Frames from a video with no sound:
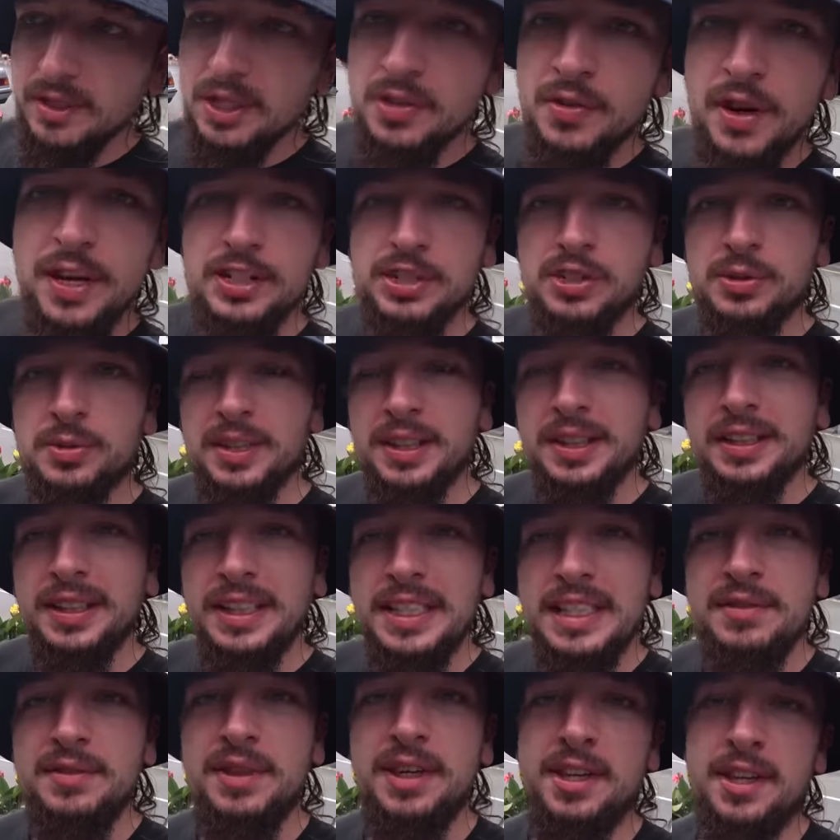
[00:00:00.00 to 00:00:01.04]
Right, so we're gonna
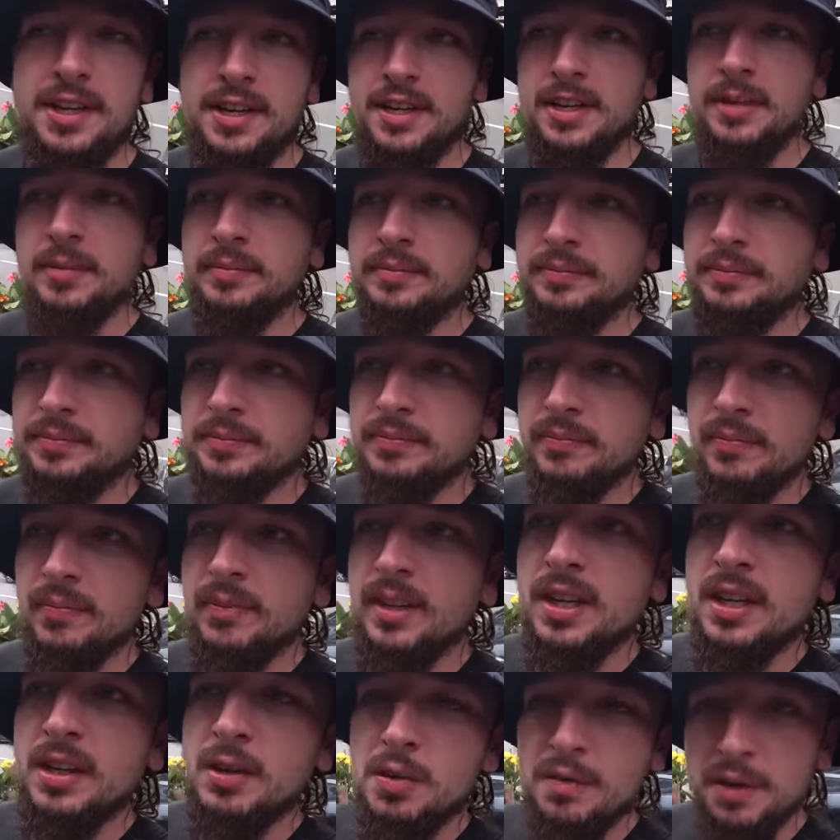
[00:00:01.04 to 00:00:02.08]
leave it there.
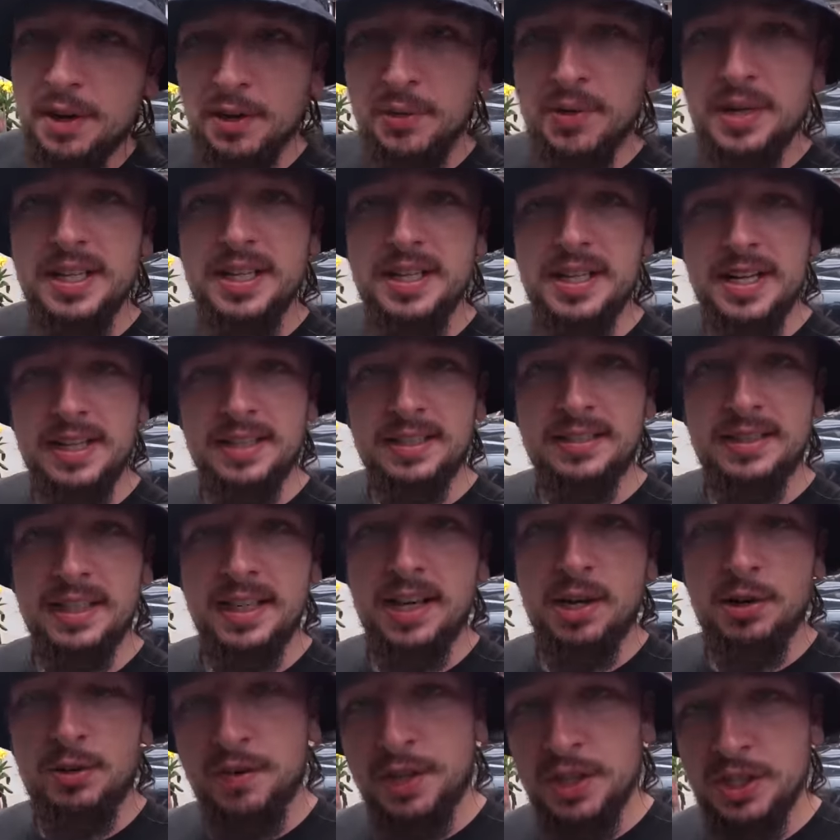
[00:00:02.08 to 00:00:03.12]
We've had a really nice day. I
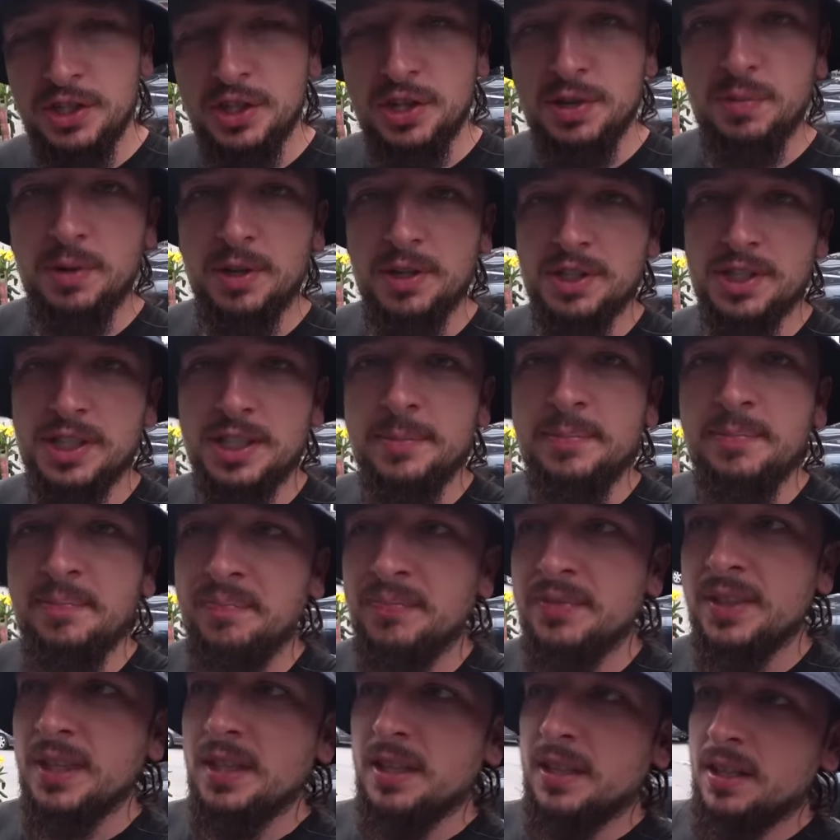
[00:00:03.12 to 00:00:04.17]
hope you've enjoyed watching.
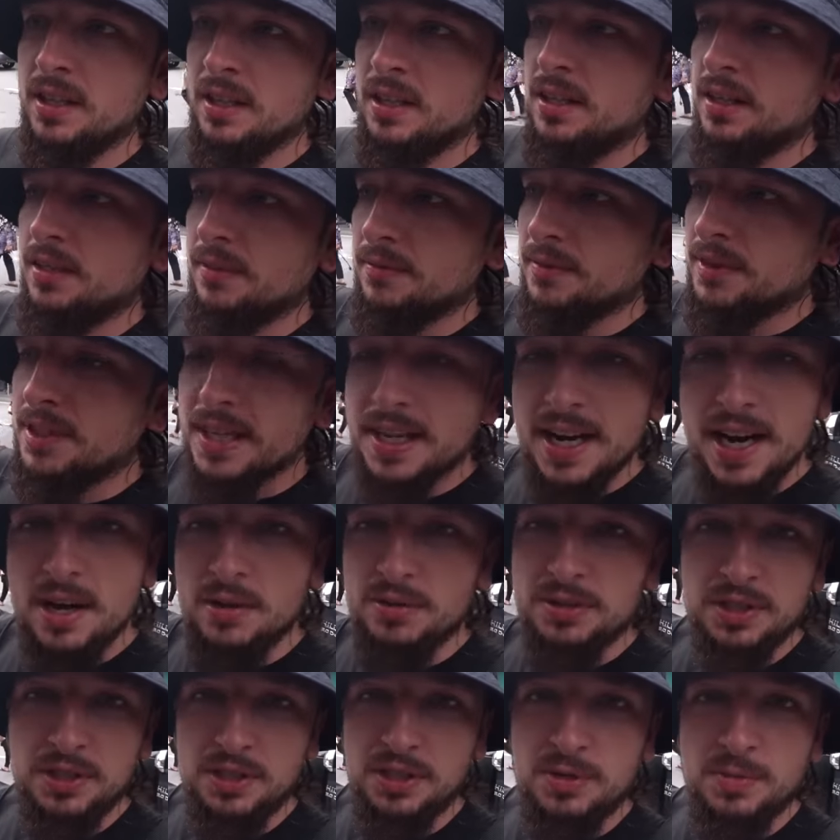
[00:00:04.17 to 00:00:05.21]
Get
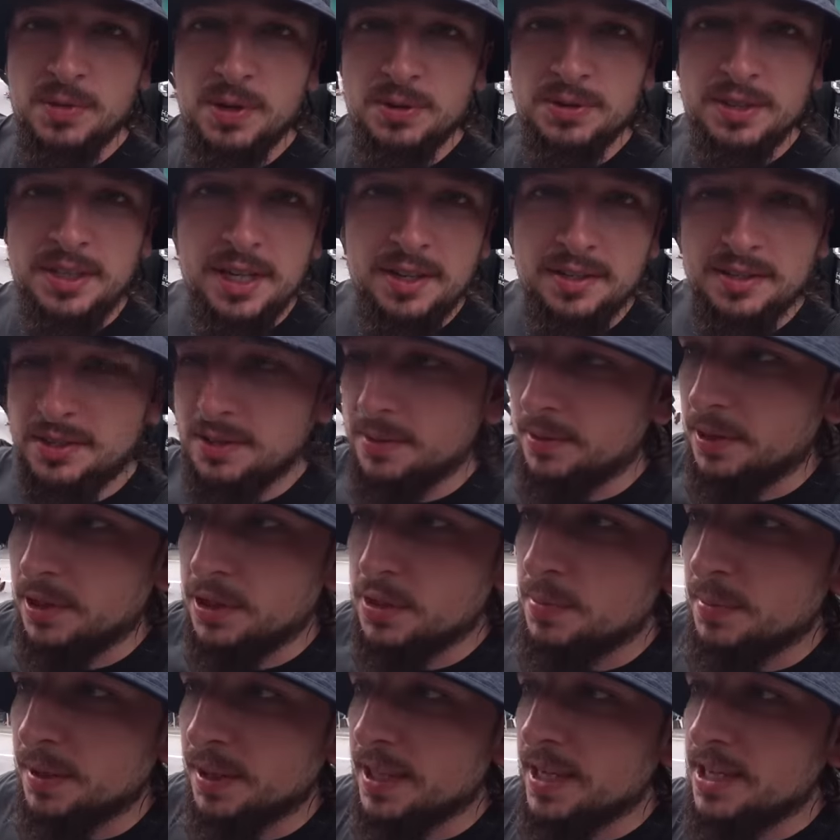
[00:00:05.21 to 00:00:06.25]
out to the small towns
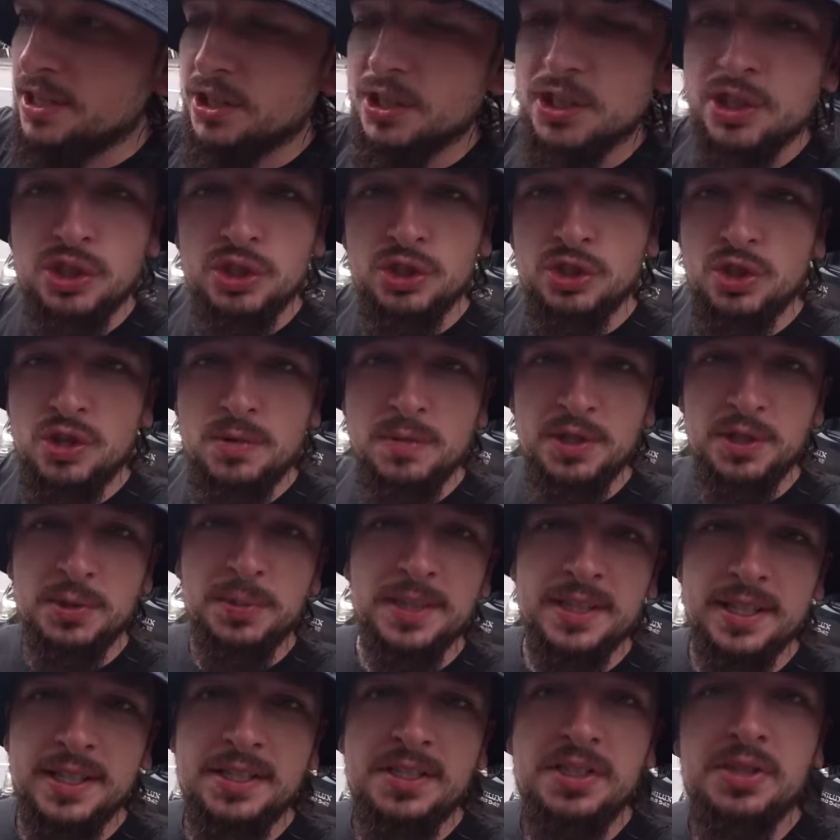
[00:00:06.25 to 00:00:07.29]
because Malaysia, there's so much
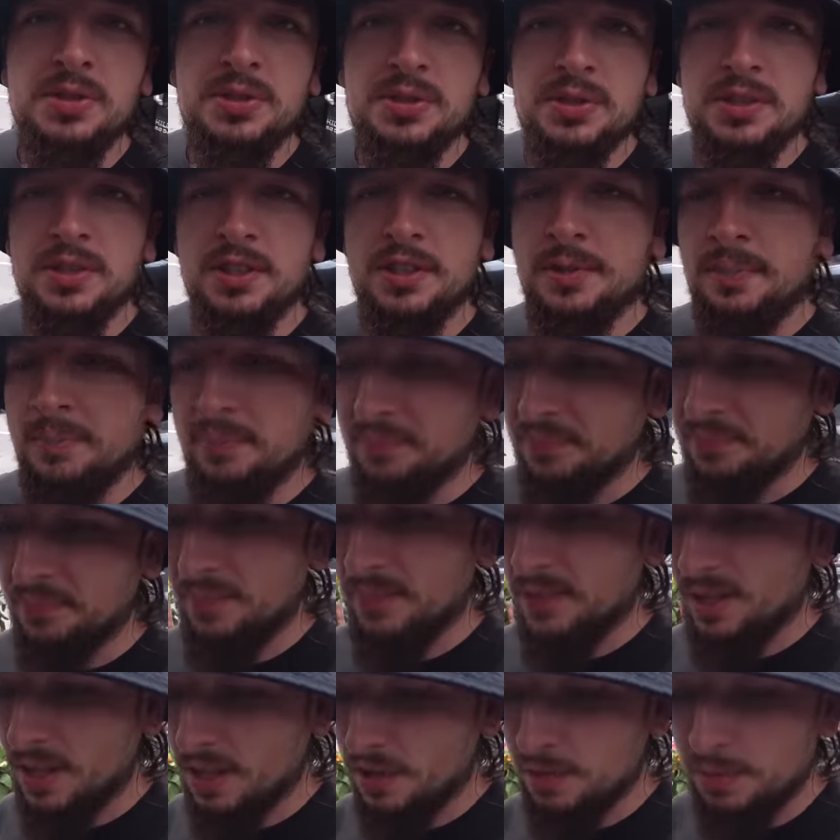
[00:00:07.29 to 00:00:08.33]
potential to.
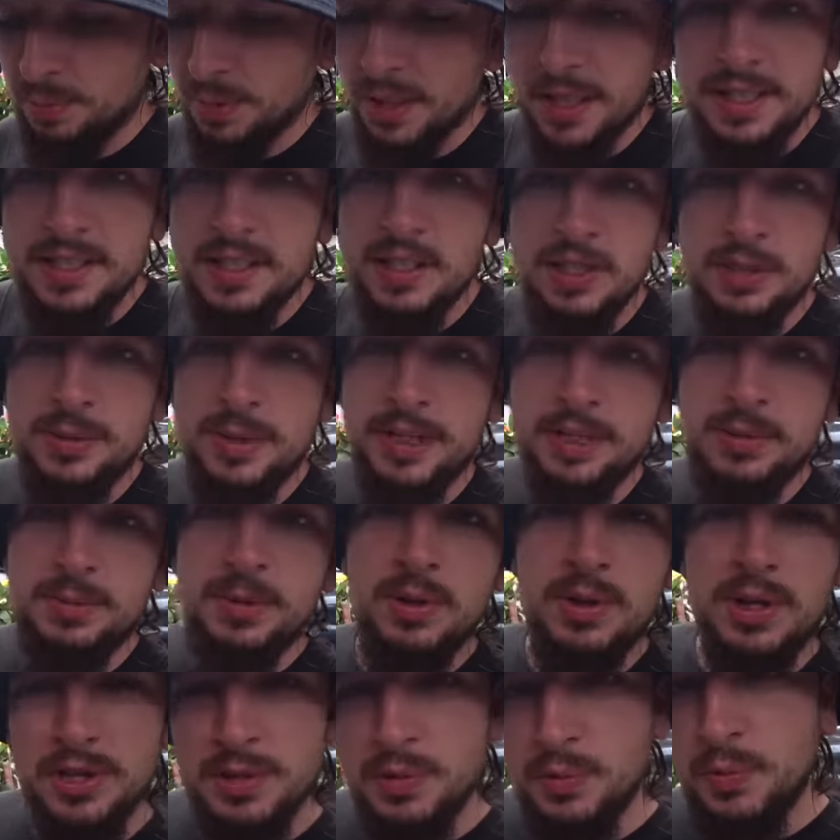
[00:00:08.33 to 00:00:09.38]
With places to
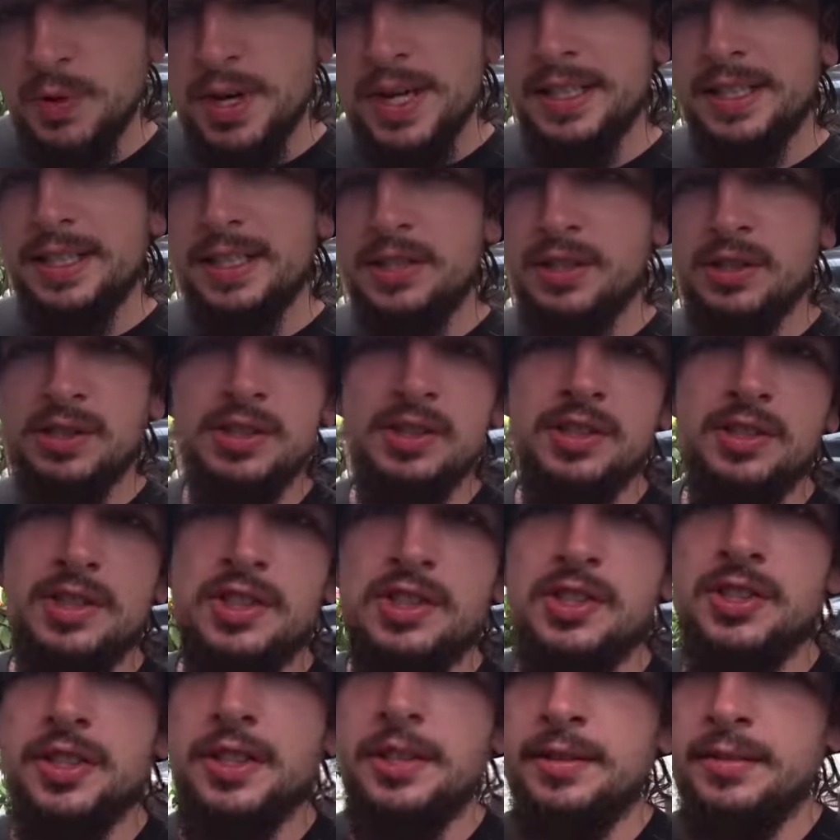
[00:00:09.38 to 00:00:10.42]
explore, it's a really good
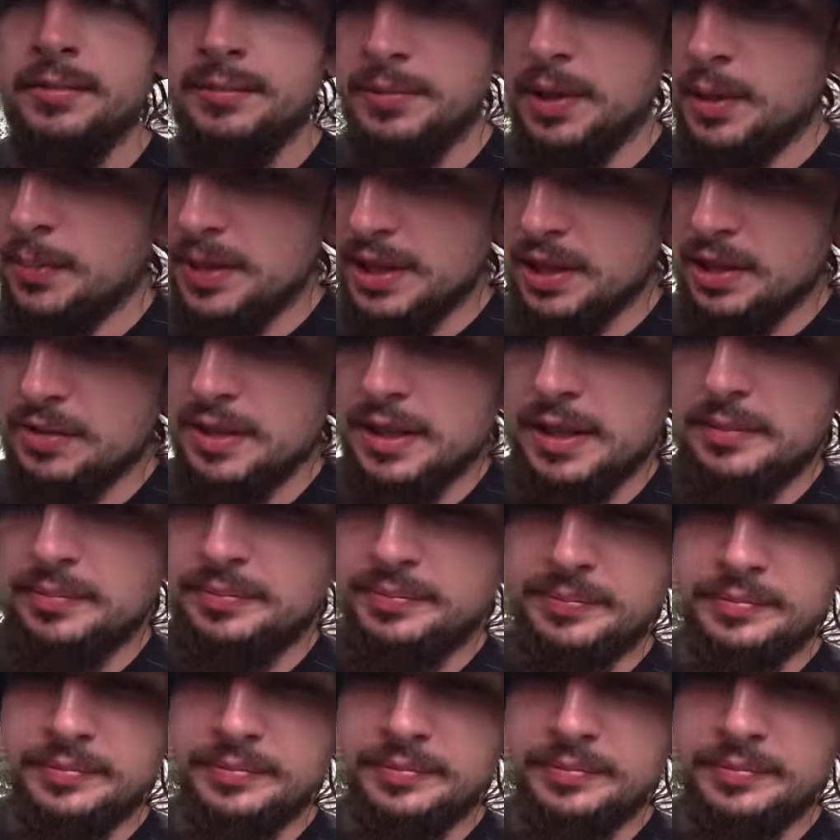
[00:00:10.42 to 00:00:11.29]
country and we love it.